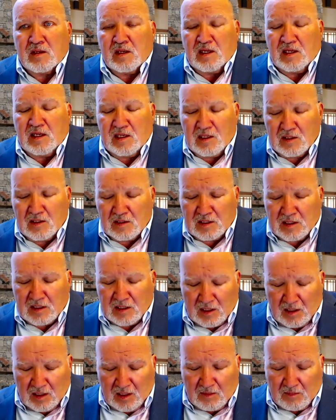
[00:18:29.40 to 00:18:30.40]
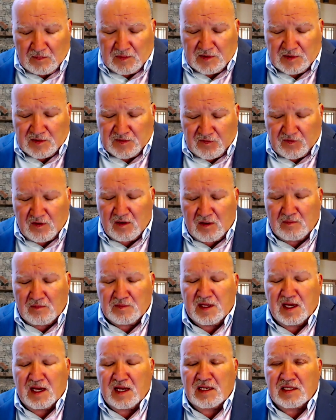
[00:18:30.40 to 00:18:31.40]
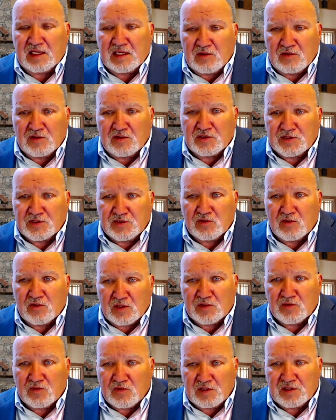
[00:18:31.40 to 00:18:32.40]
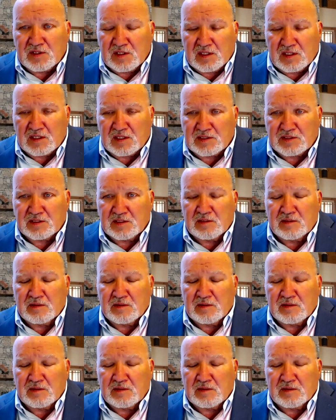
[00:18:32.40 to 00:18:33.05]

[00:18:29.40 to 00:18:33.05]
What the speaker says: Healing comes from that inner source within us.